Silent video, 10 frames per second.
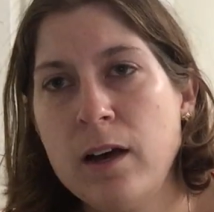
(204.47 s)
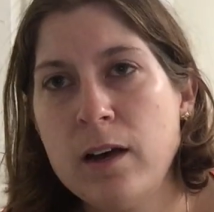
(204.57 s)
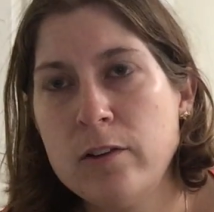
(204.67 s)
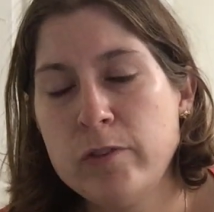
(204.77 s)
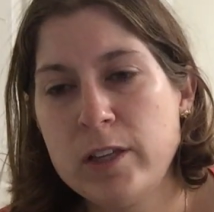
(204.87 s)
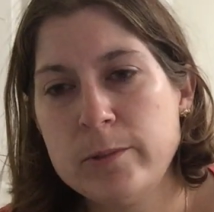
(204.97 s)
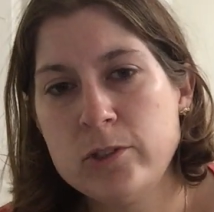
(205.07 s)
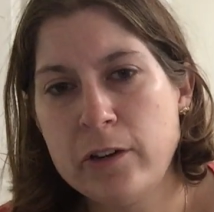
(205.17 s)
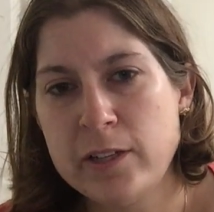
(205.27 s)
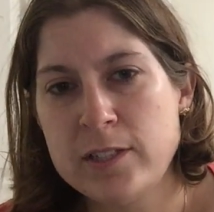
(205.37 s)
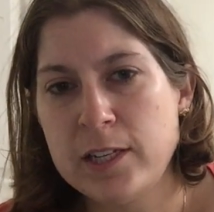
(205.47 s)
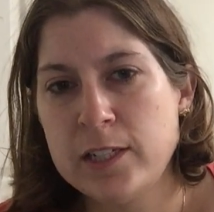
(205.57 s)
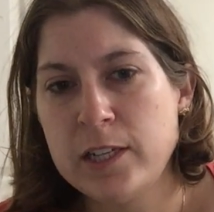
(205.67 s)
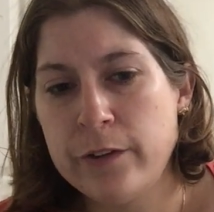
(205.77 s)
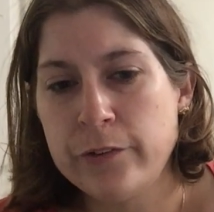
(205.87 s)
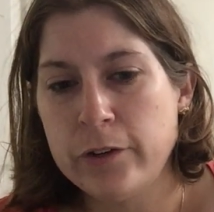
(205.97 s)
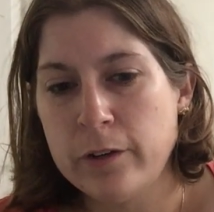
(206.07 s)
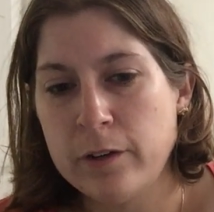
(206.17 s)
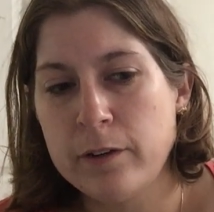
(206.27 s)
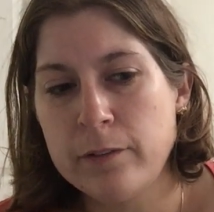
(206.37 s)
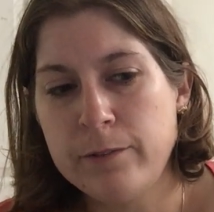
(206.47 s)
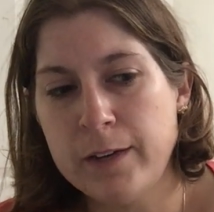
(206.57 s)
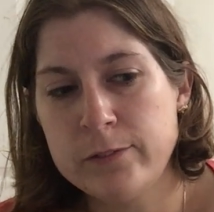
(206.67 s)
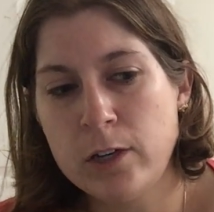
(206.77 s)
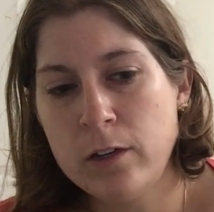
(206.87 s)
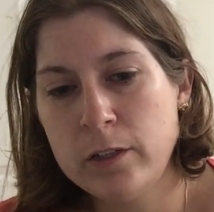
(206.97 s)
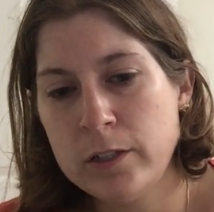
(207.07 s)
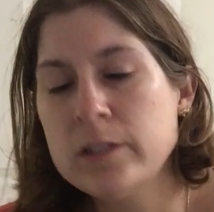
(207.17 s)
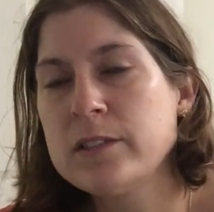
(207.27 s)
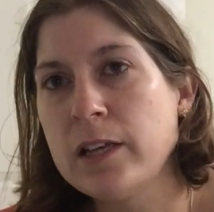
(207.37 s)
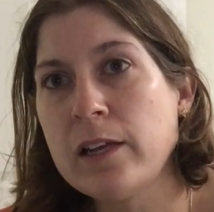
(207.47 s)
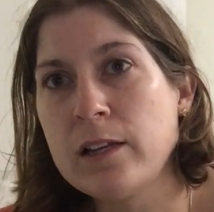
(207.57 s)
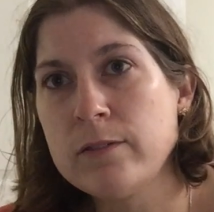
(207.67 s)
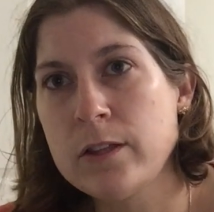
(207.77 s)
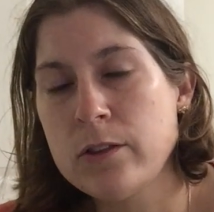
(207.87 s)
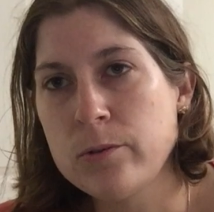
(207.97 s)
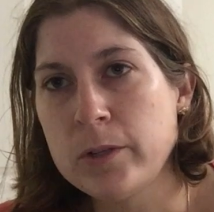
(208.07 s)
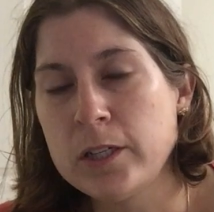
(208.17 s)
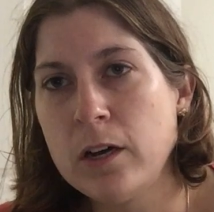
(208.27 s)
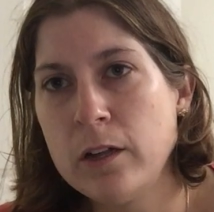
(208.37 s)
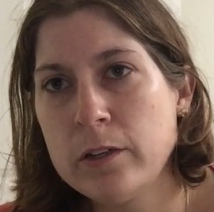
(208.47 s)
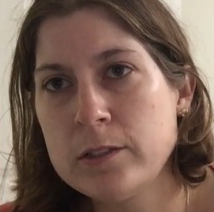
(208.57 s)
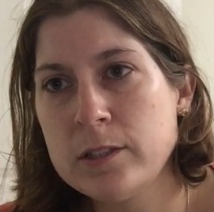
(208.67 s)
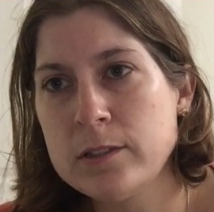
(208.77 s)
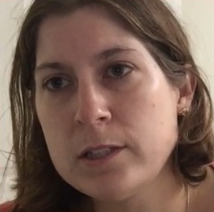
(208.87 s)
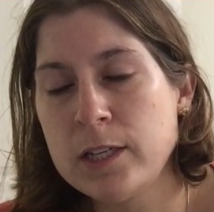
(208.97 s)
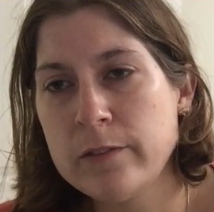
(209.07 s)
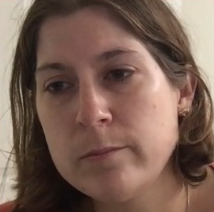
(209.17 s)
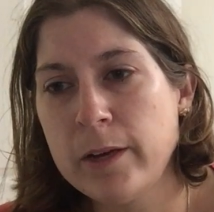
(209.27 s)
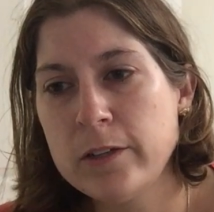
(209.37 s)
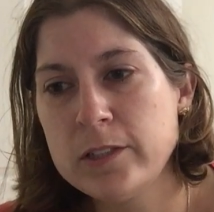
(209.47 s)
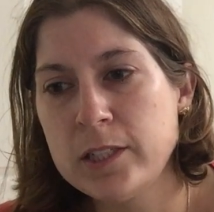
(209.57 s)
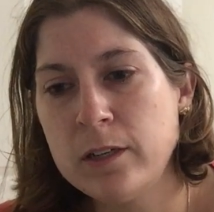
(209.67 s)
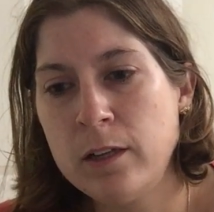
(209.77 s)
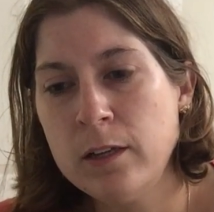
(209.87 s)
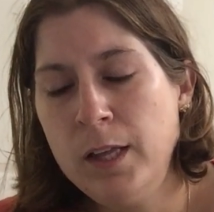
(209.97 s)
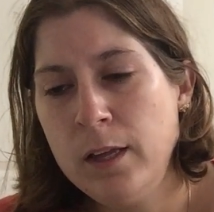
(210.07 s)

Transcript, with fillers: I've really been trying to stick to under $5 and even $3 is an even better deal.